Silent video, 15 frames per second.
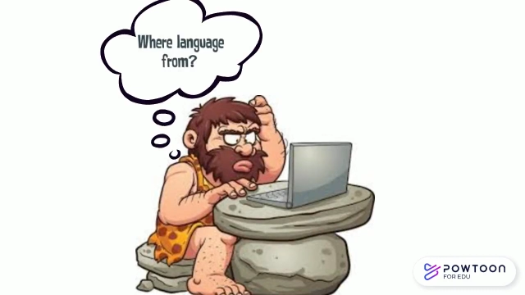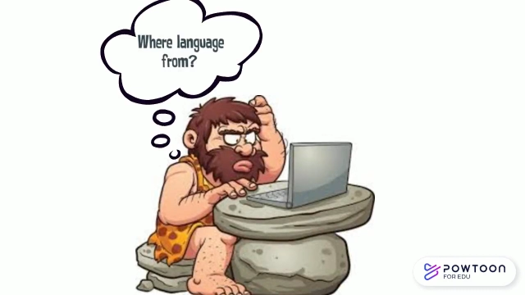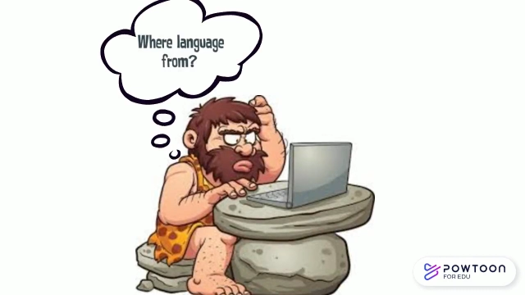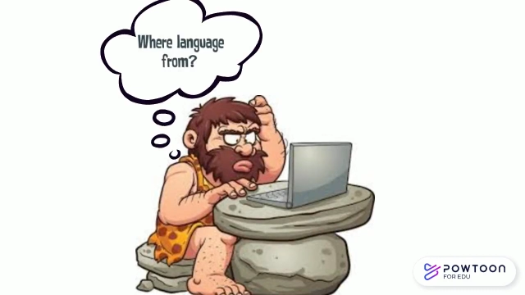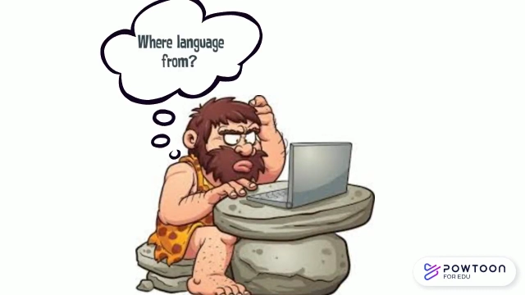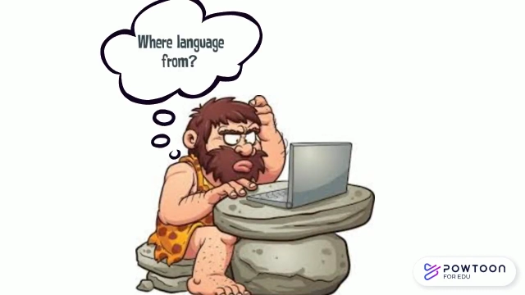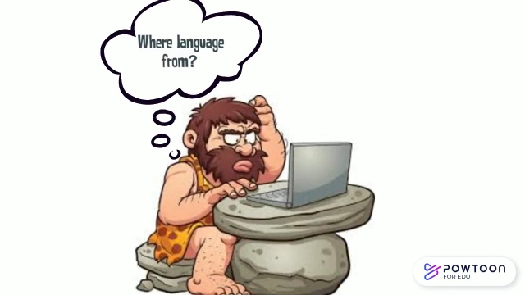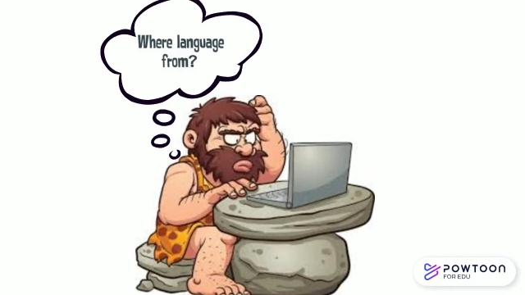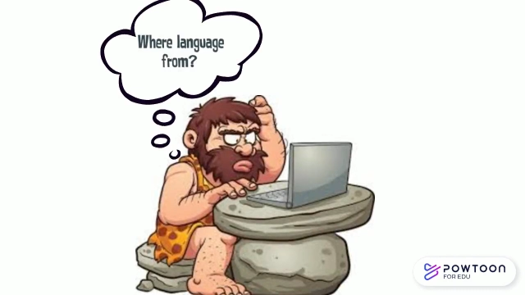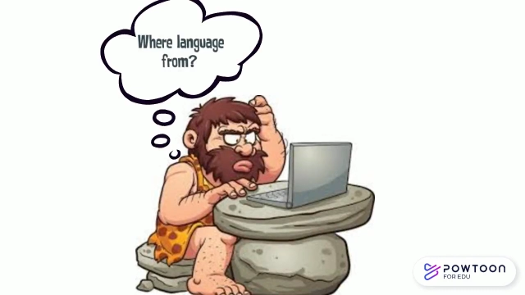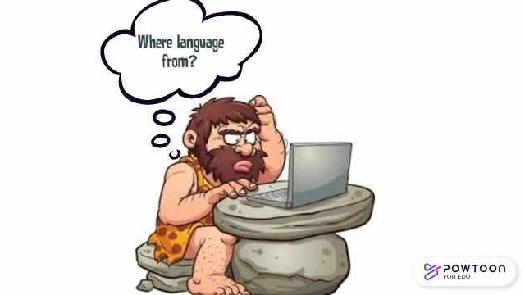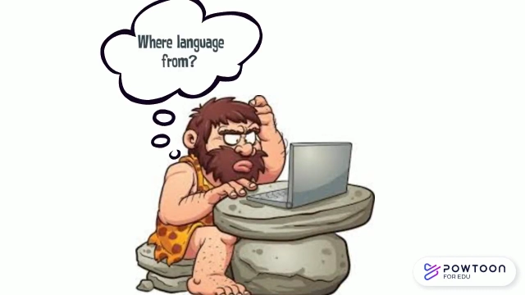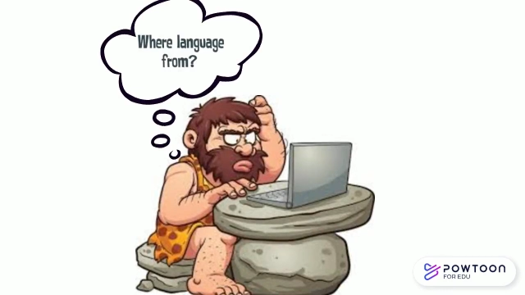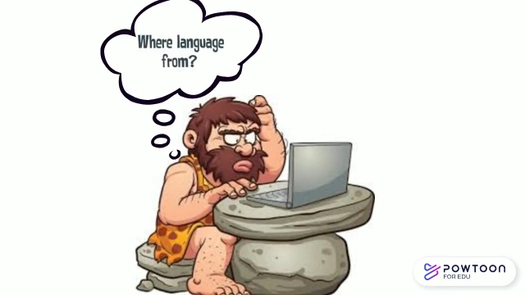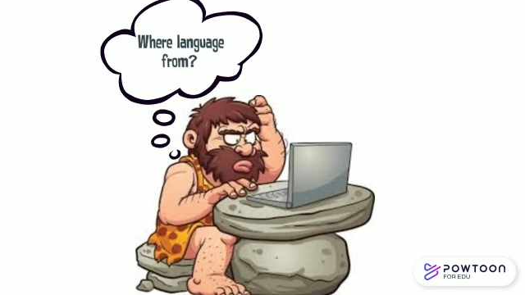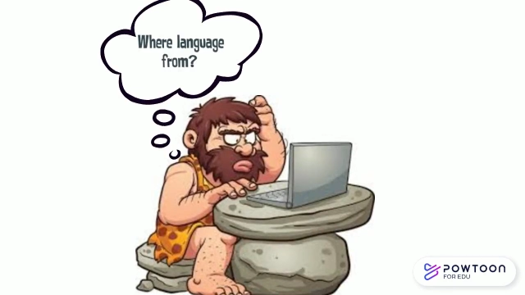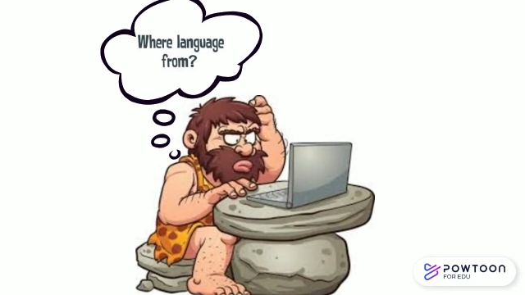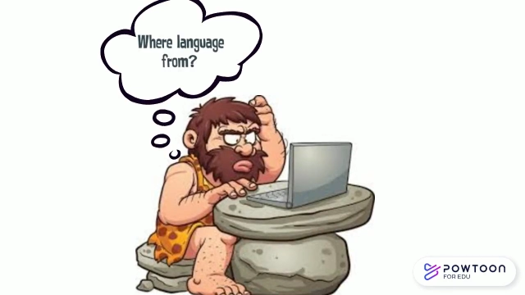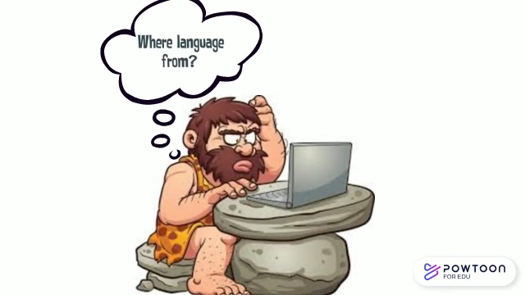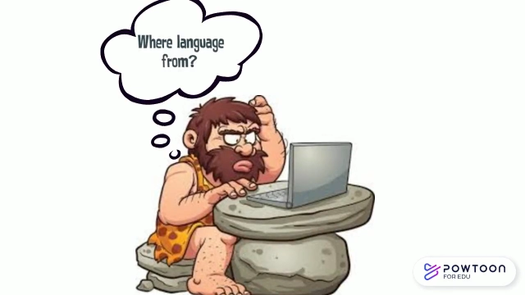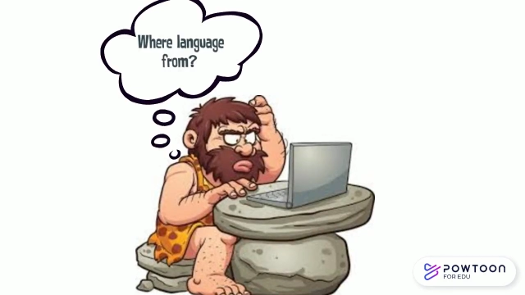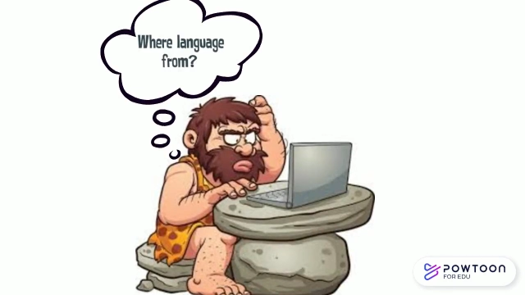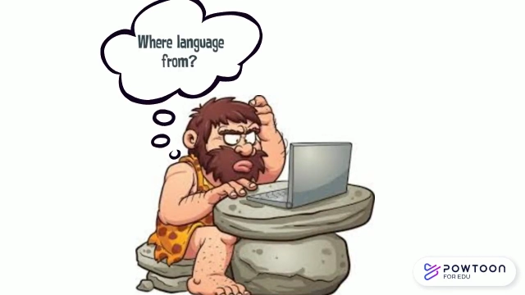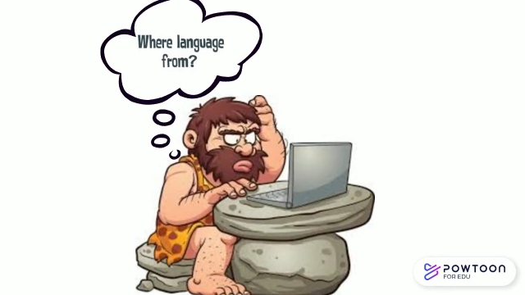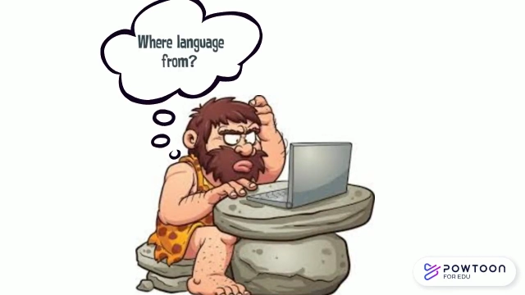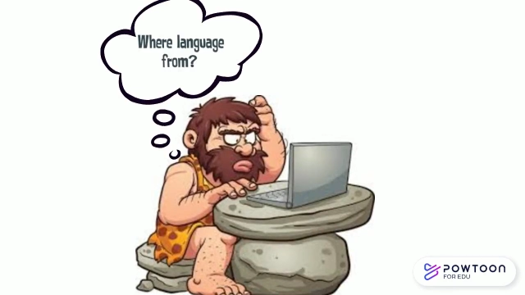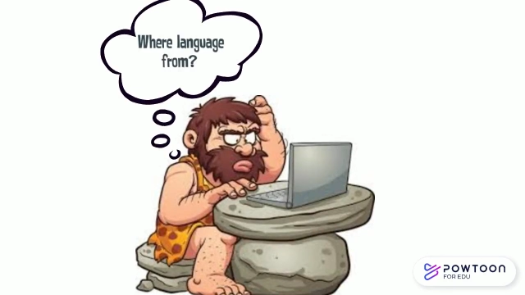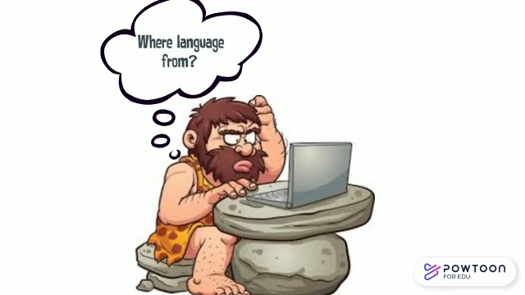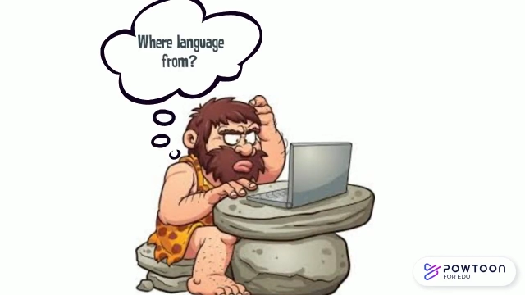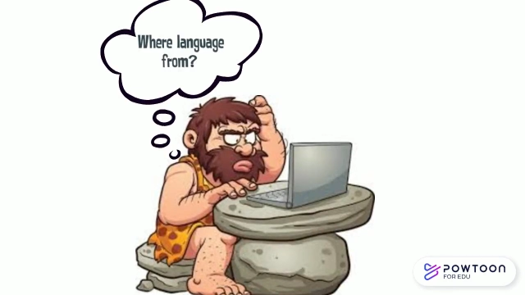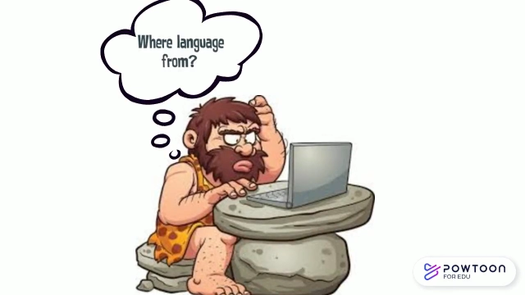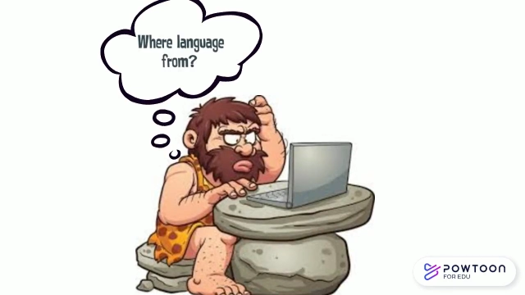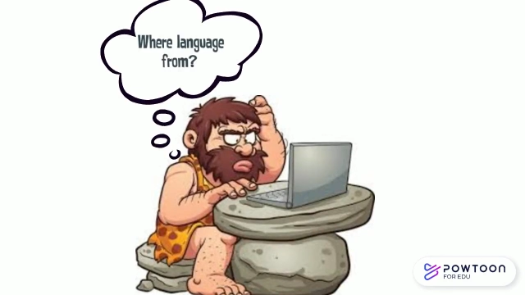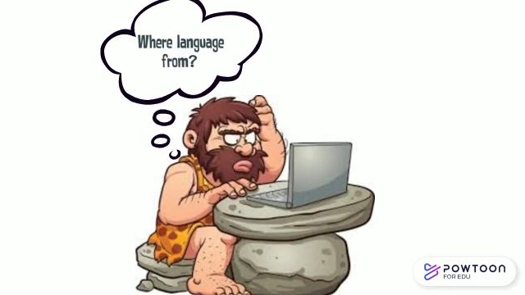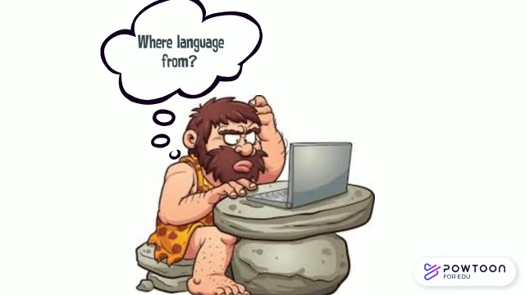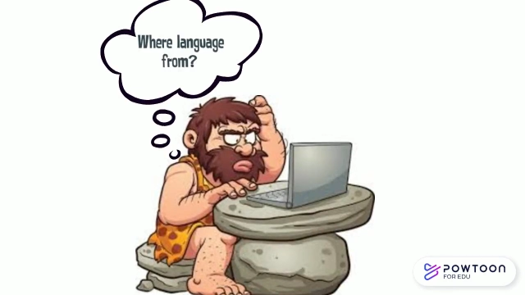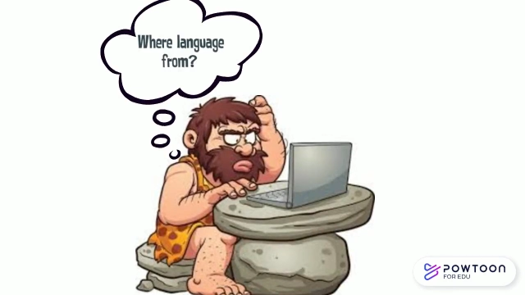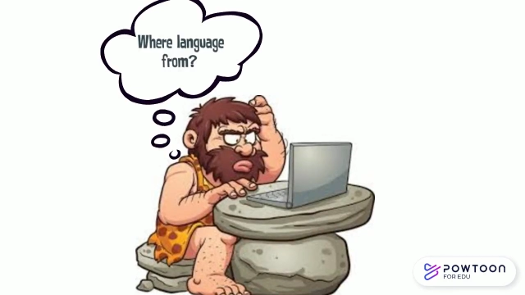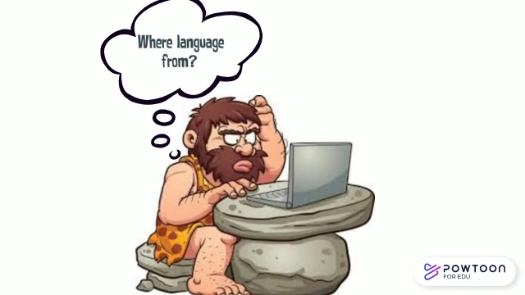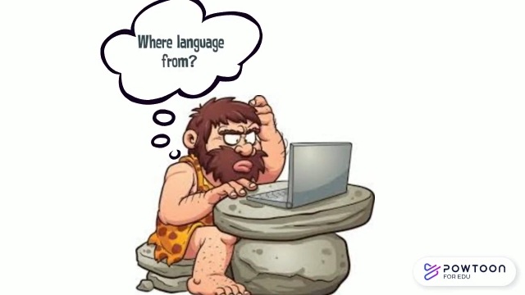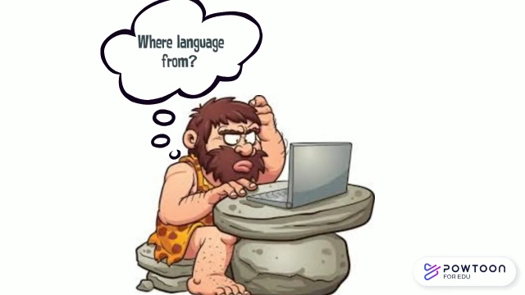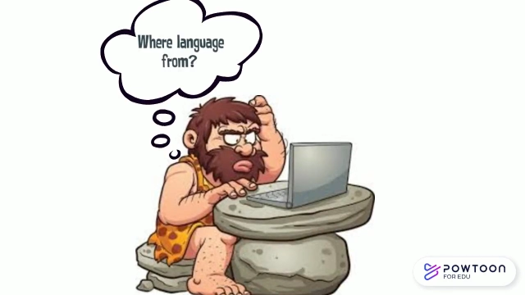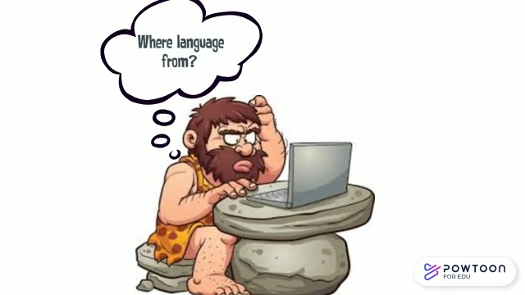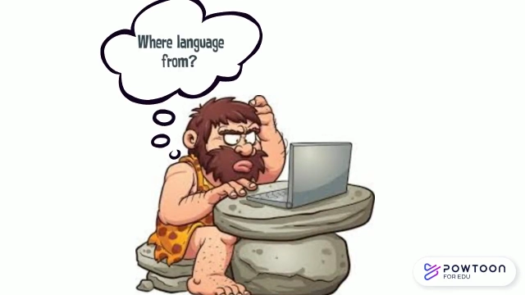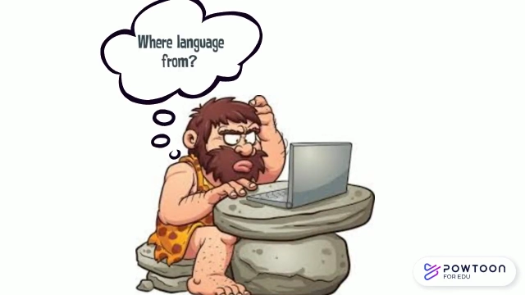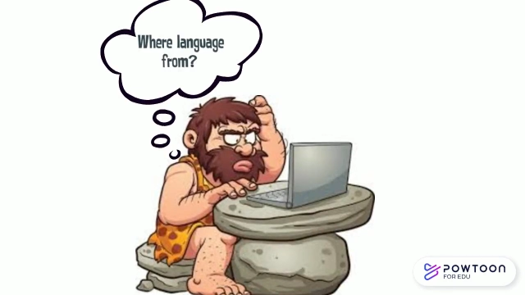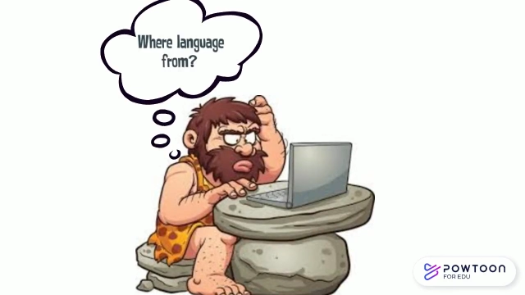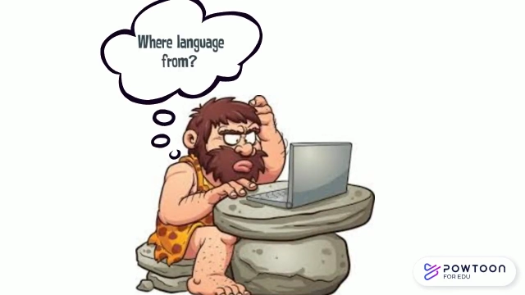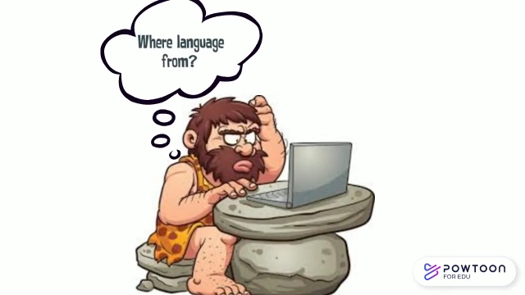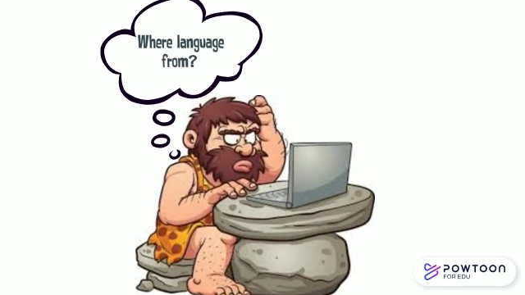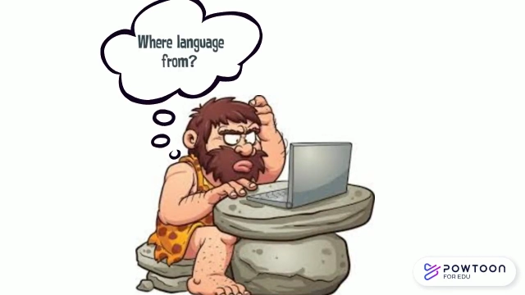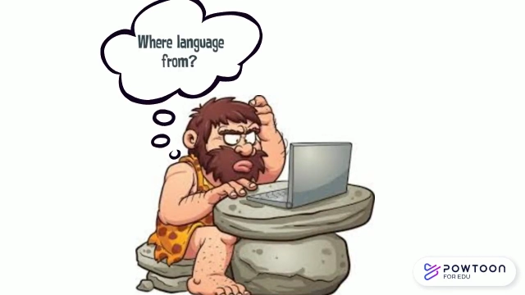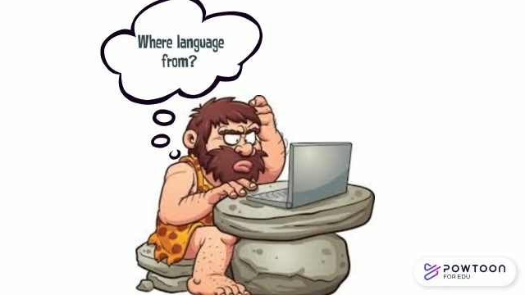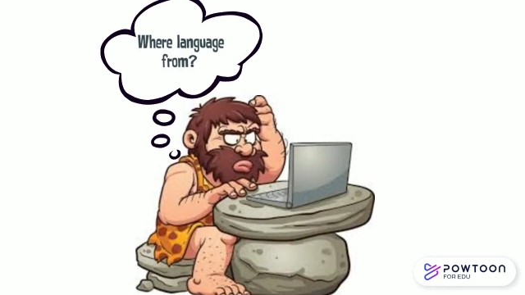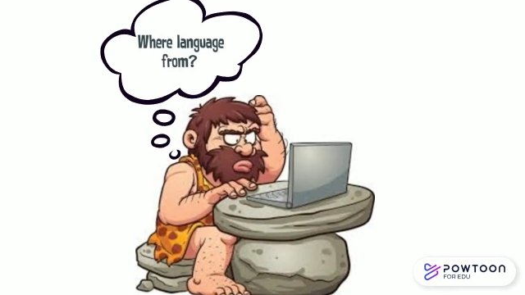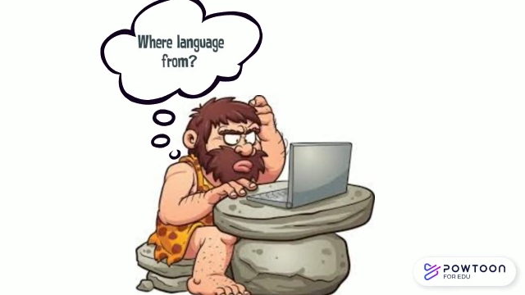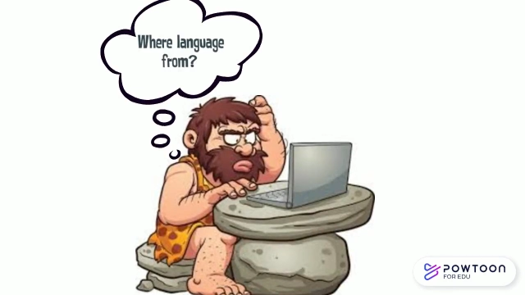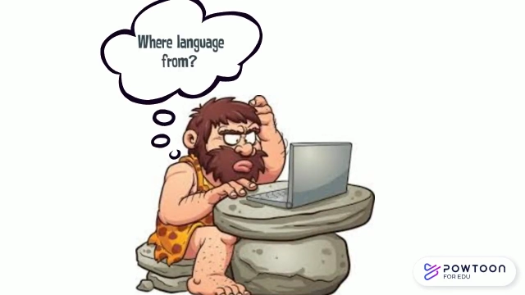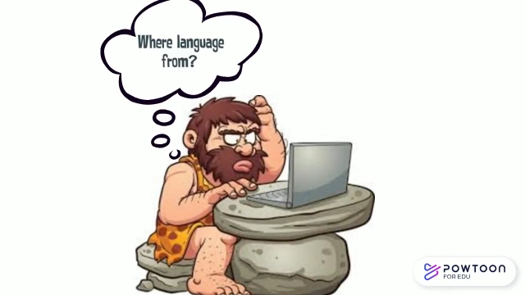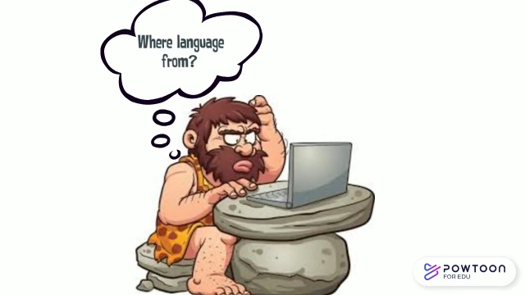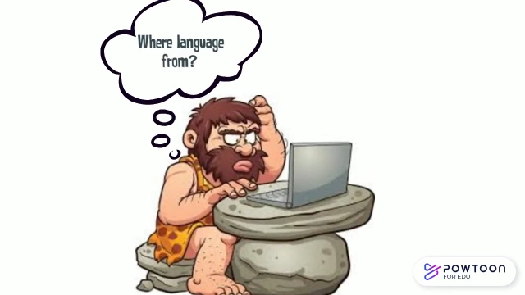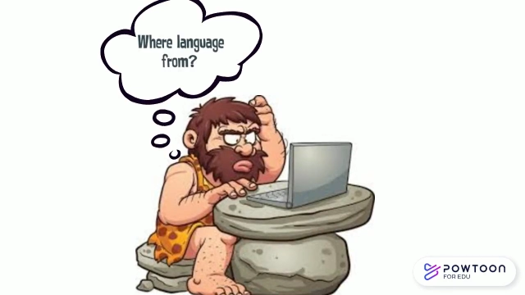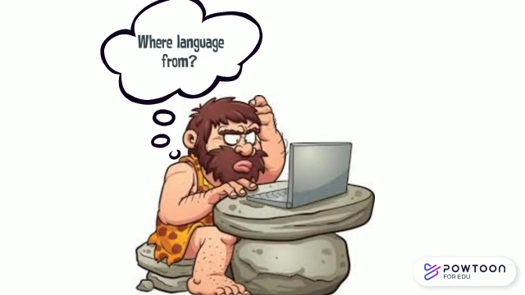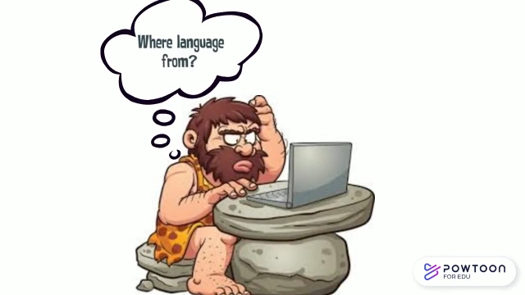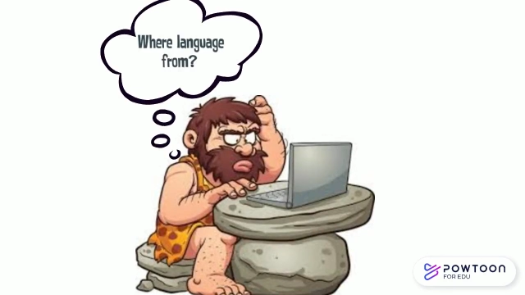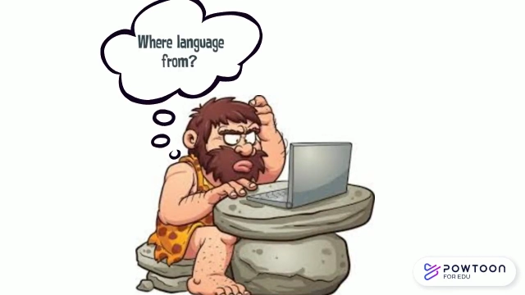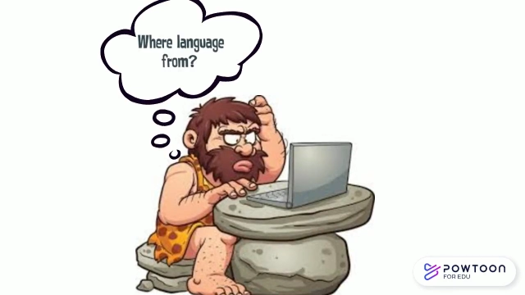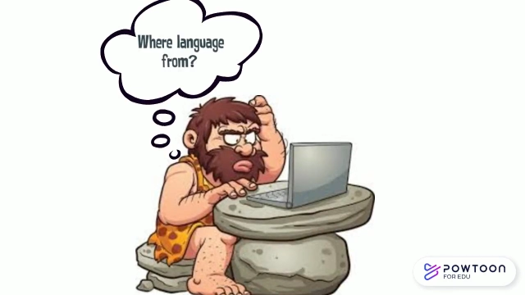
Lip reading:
[unreadable: no face in view]